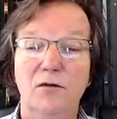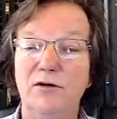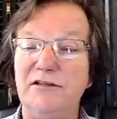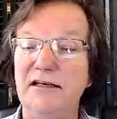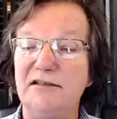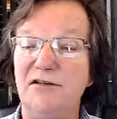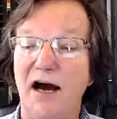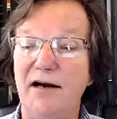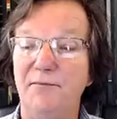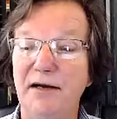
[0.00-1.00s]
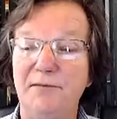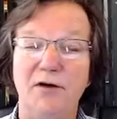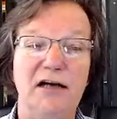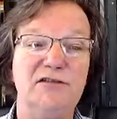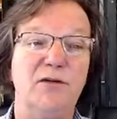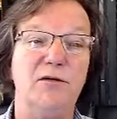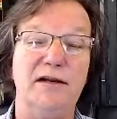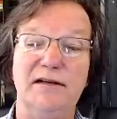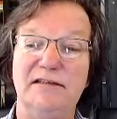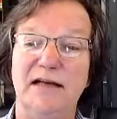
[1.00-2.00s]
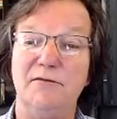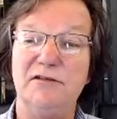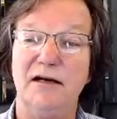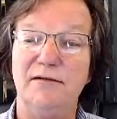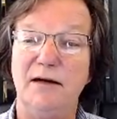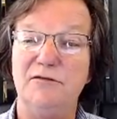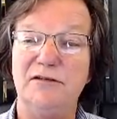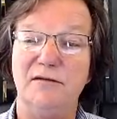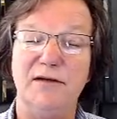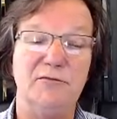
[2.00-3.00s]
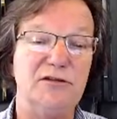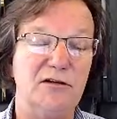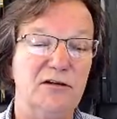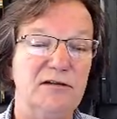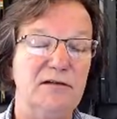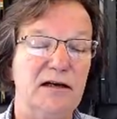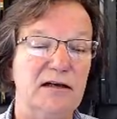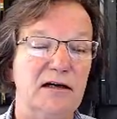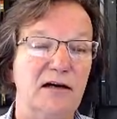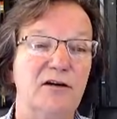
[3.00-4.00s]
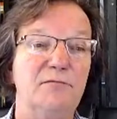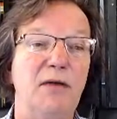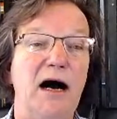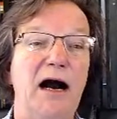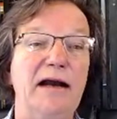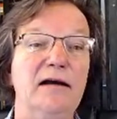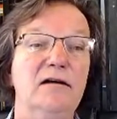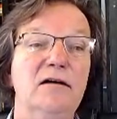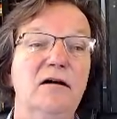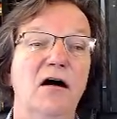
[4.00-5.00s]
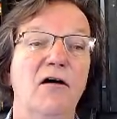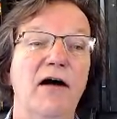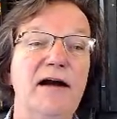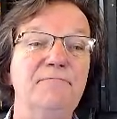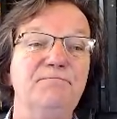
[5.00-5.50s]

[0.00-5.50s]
Which is not a big price for one of these. That was a that was a that was a good a good buy, all right.